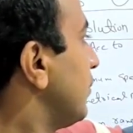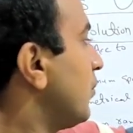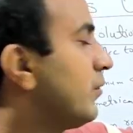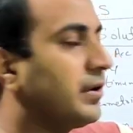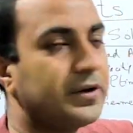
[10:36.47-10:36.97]

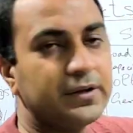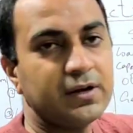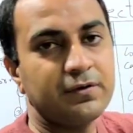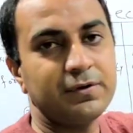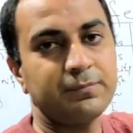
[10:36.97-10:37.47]

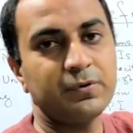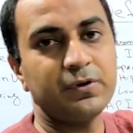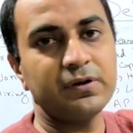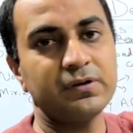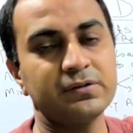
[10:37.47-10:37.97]
overdry our
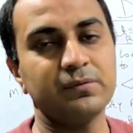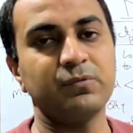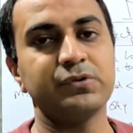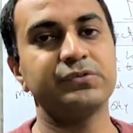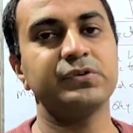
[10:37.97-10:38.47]
product, the
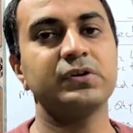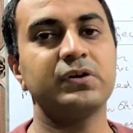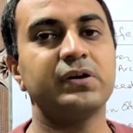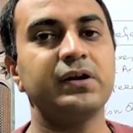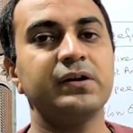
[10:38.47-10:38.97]
moisture
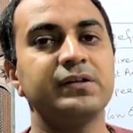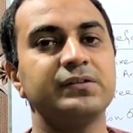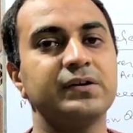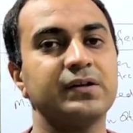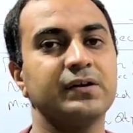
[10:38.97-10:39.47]
content
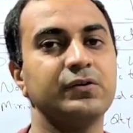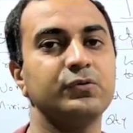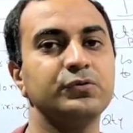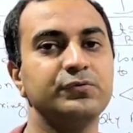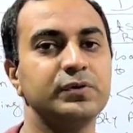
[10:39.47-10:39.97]
in the
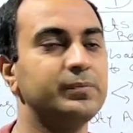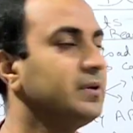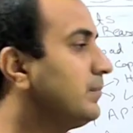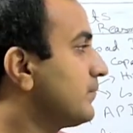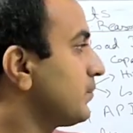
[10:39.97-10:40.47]
granules will
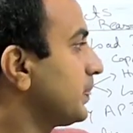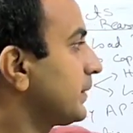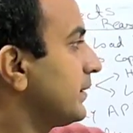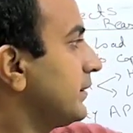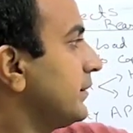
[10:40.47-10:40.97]
be
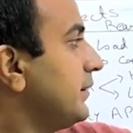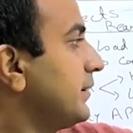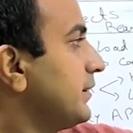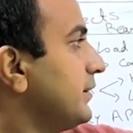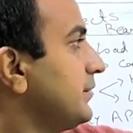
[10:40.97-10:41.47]

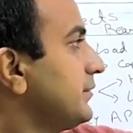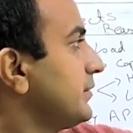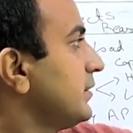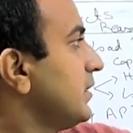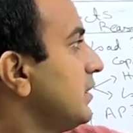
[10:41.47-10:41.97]

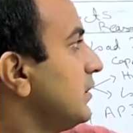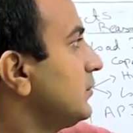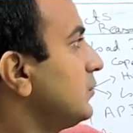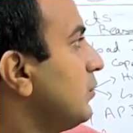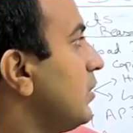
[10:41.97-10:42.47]
decreased.
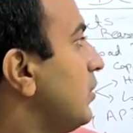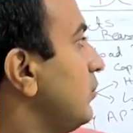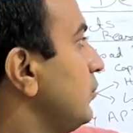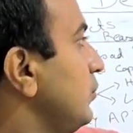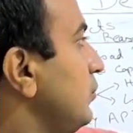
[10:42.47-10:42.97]
So how
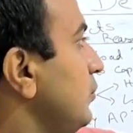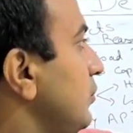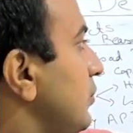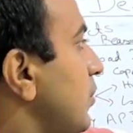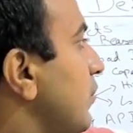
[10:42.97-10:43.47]

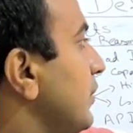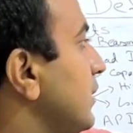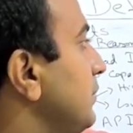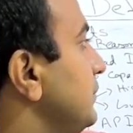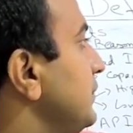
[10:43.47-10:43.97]
to
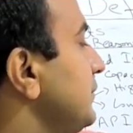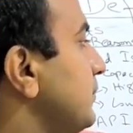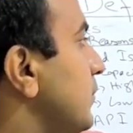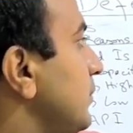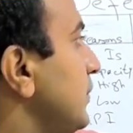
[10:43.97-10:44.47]
overcome this
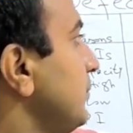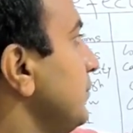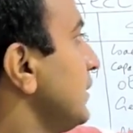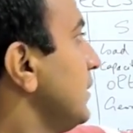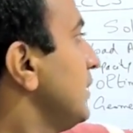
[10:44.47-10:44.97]

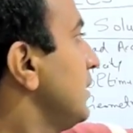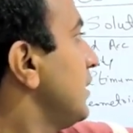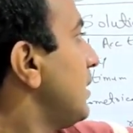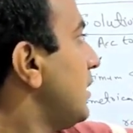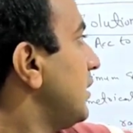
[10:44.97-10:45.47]
problem?
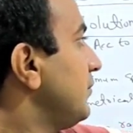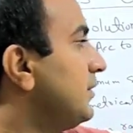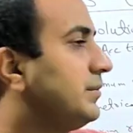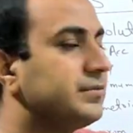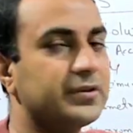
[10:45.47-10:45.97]

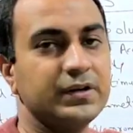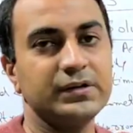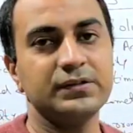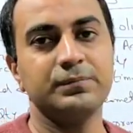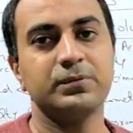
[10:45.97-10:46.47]
Always
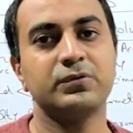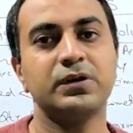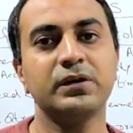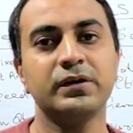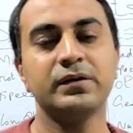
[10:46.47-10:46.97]
dry the
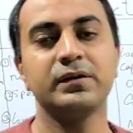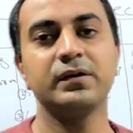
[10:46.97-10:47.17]
product